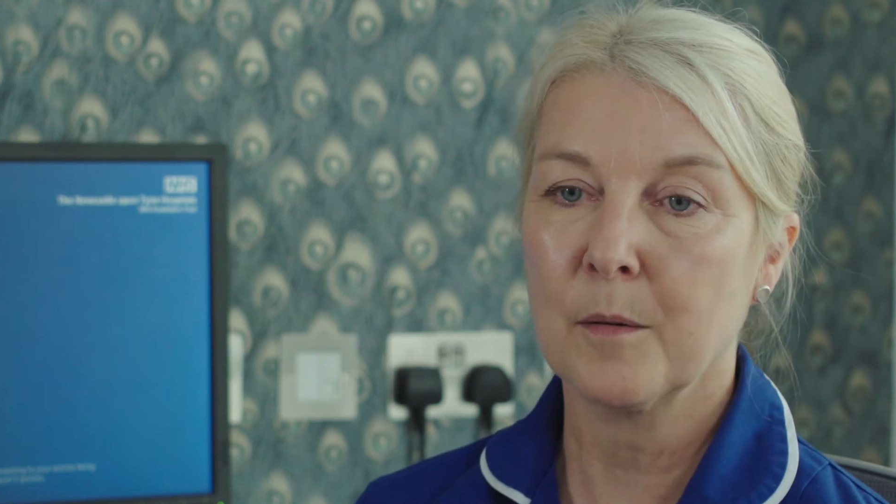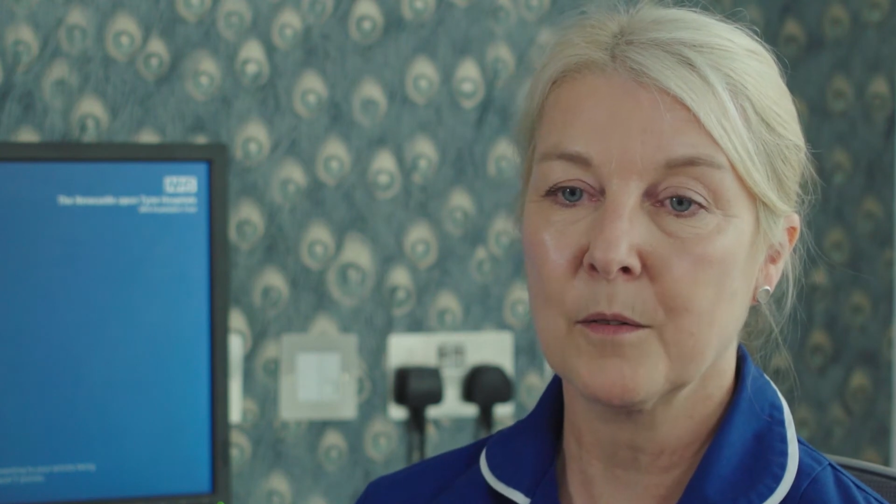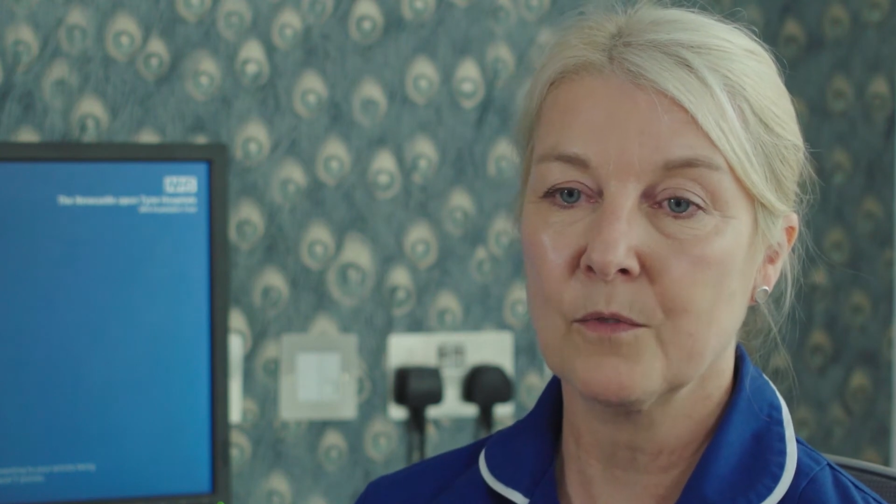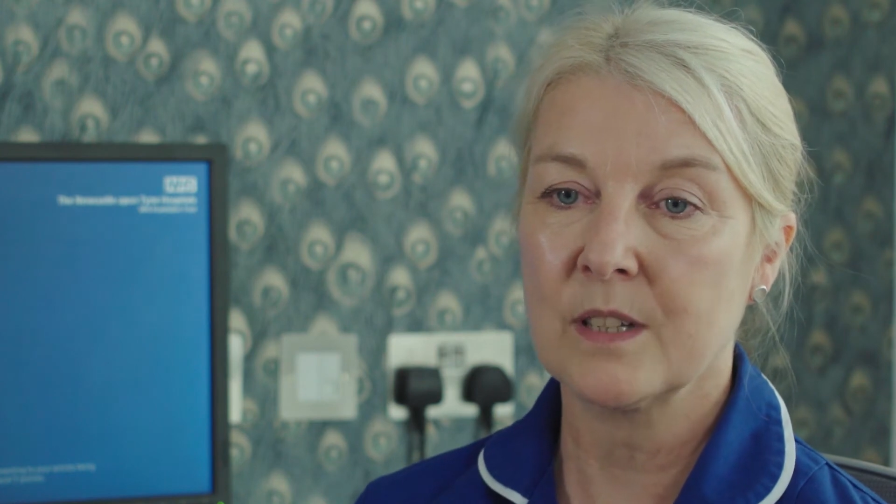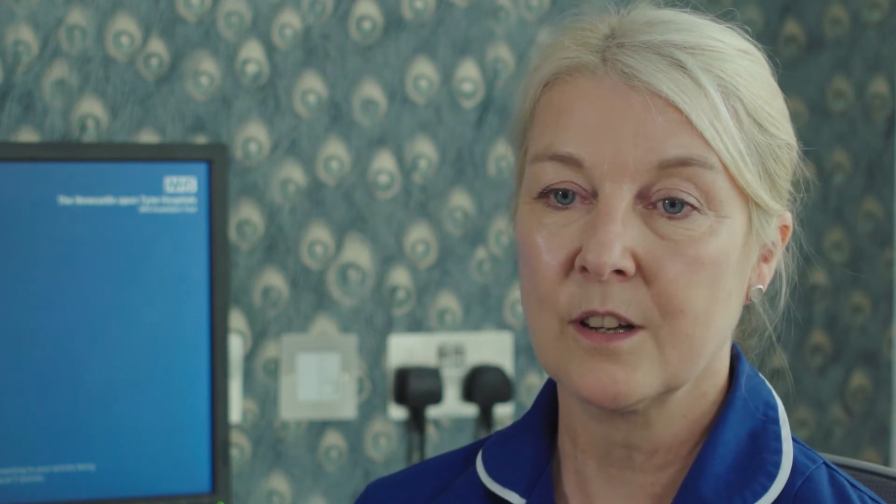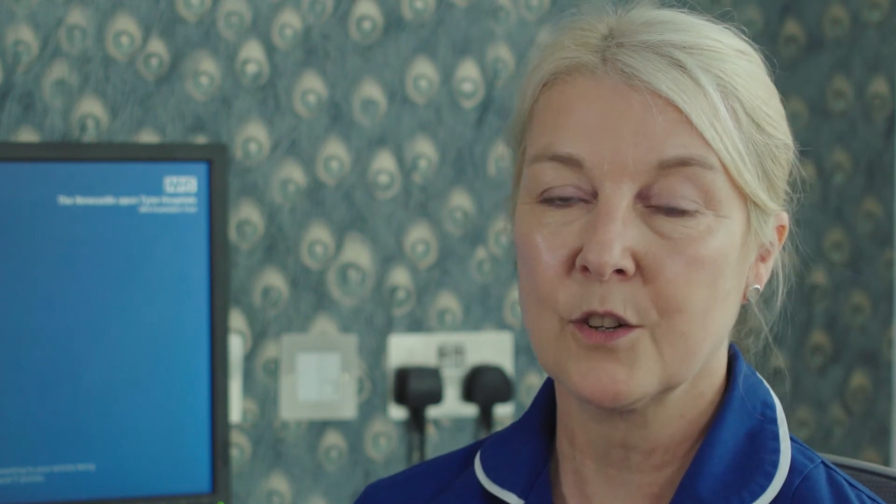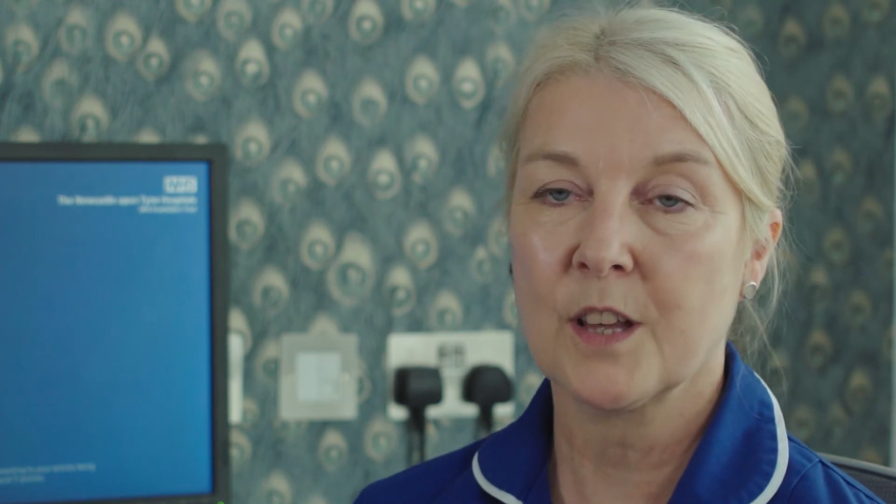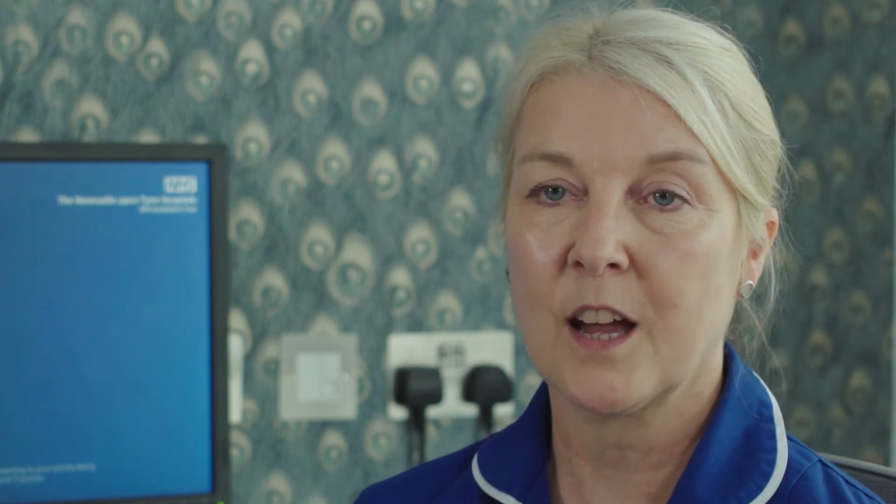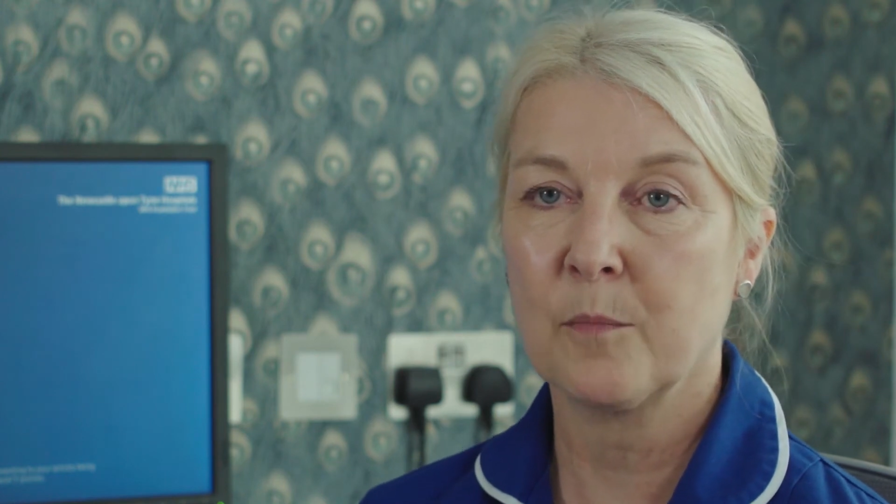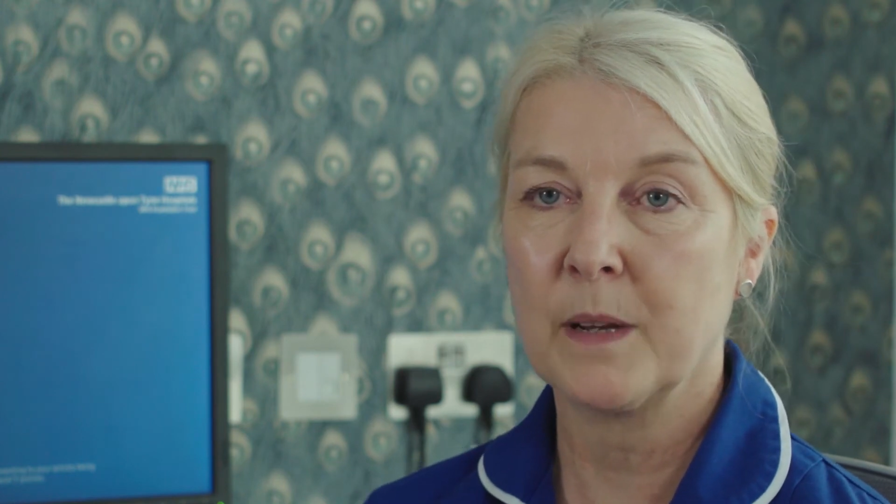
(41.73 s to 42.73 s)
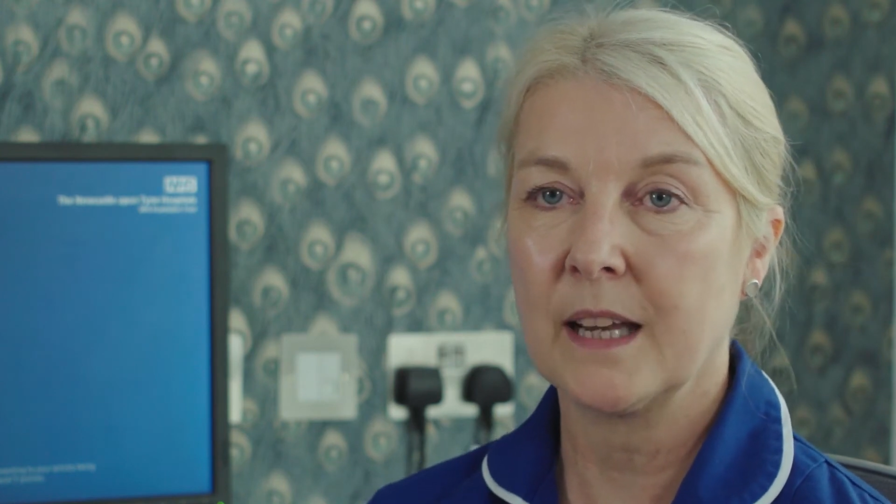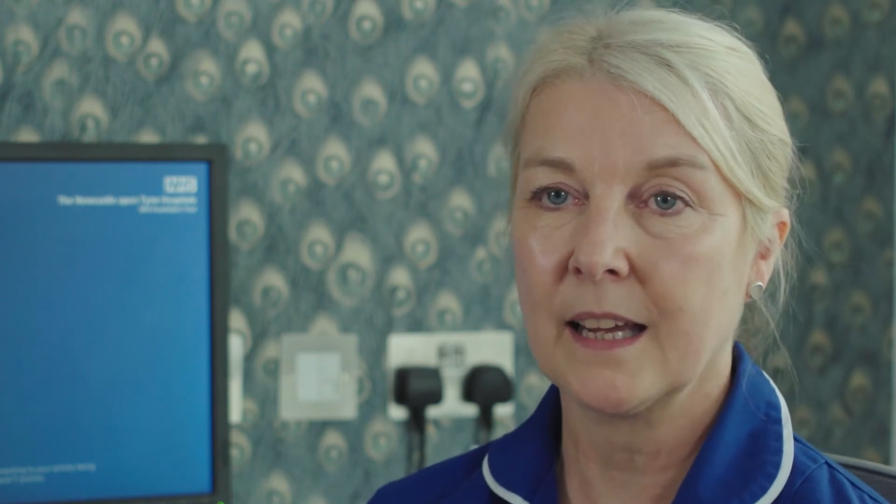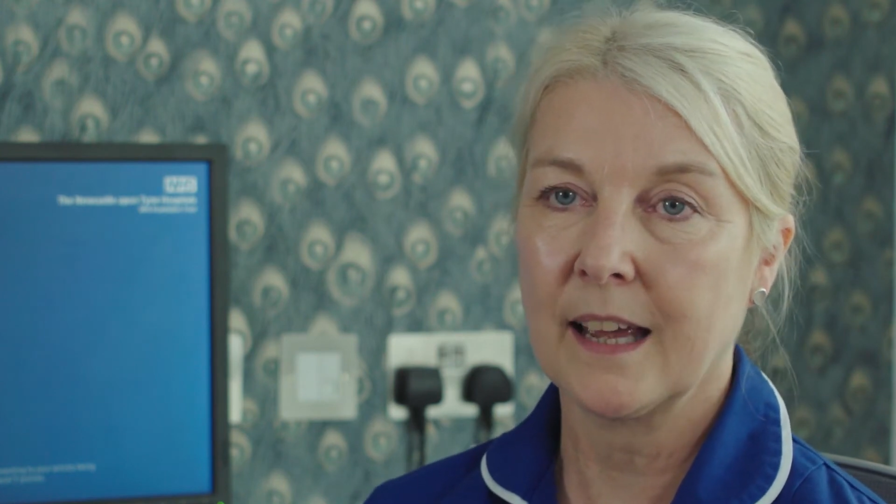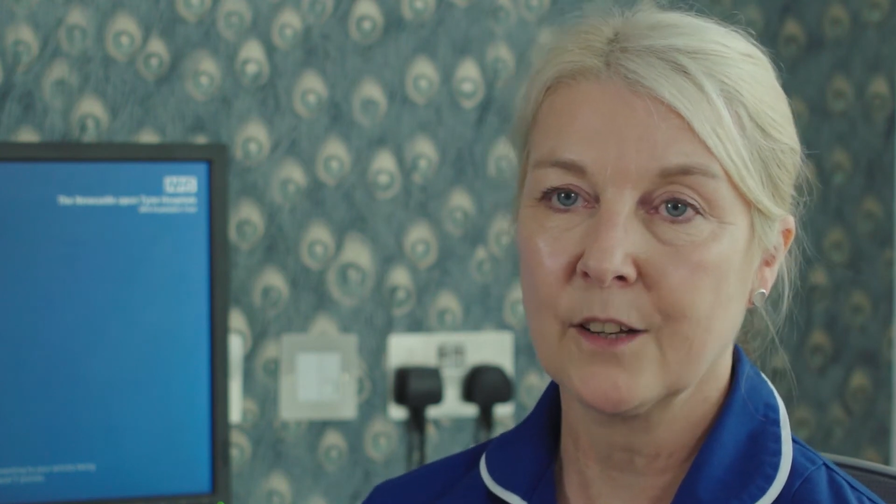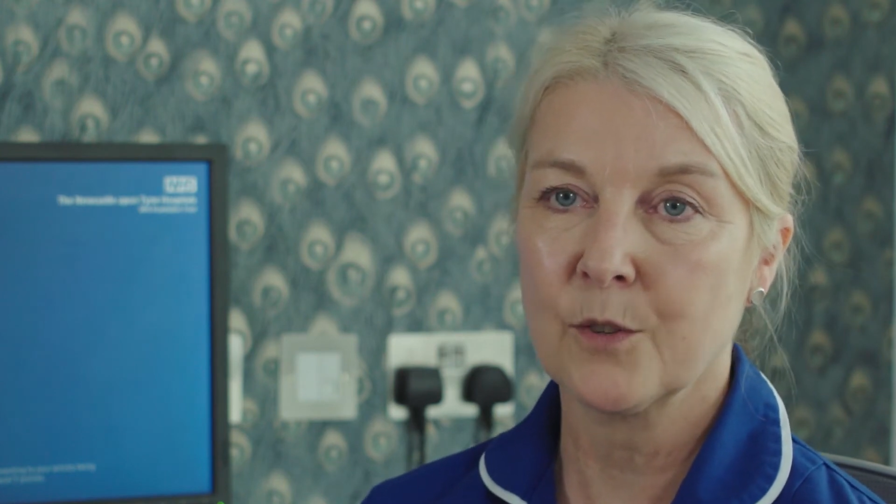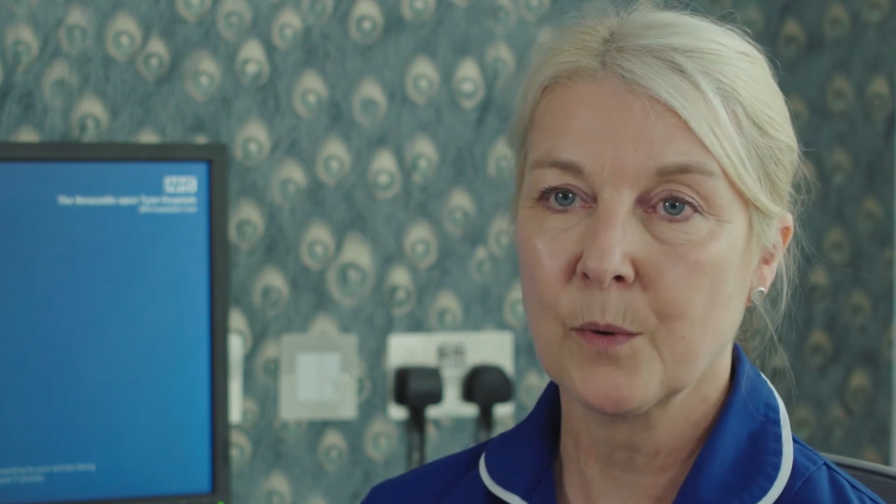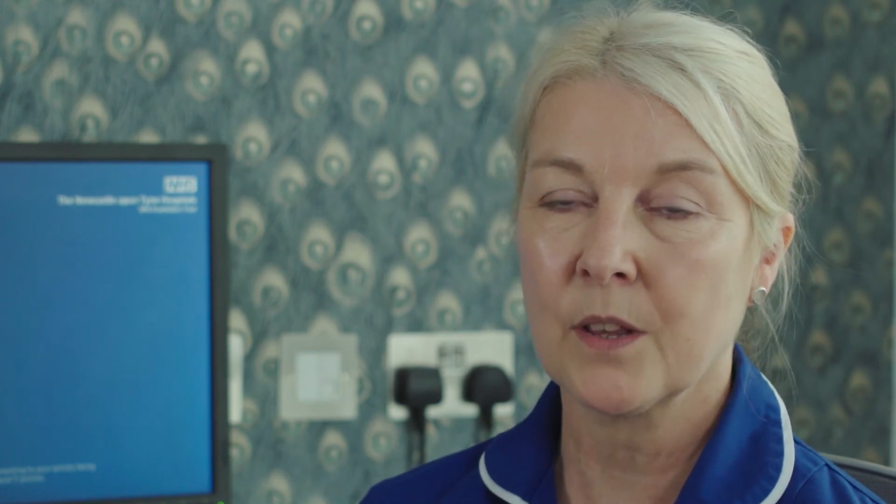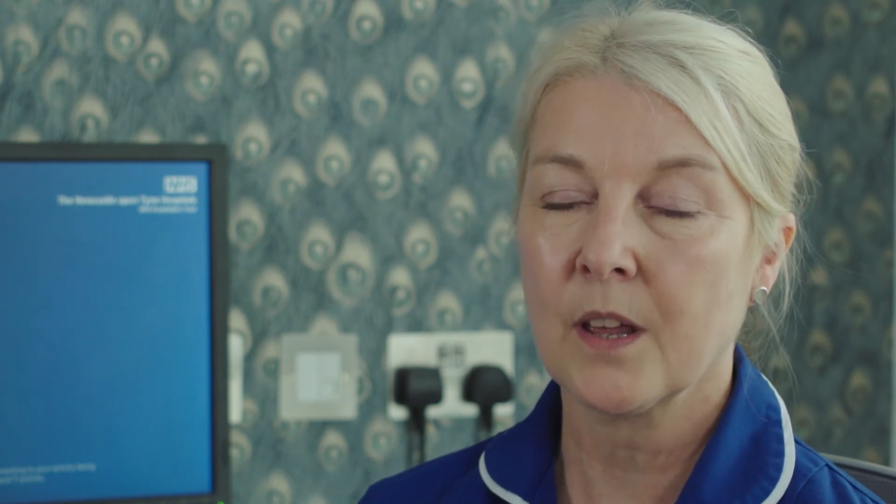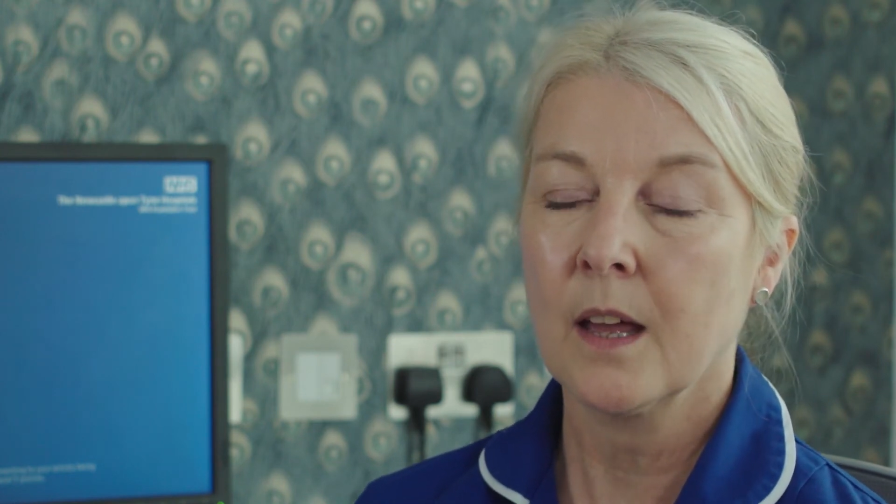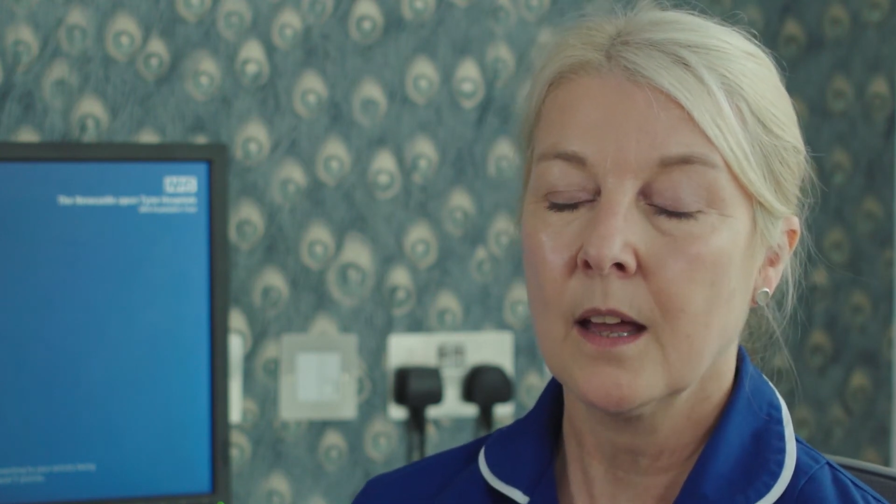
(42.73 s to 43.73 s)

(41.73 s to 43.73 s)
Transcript: research that I've been engaged with.